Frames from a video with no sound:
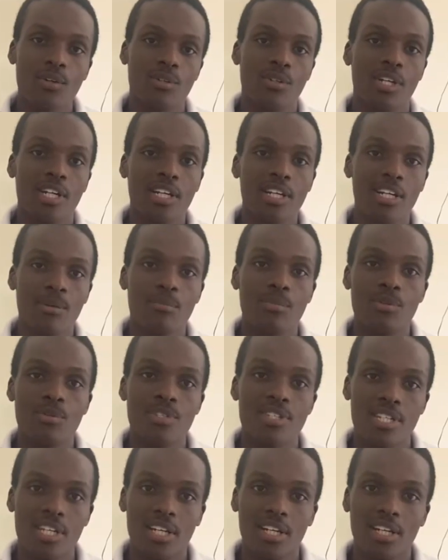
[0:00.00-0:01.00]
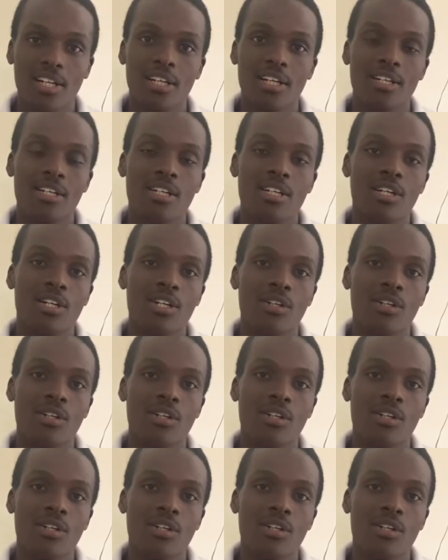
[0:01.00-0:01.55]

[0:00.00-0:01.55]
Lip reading: you end up using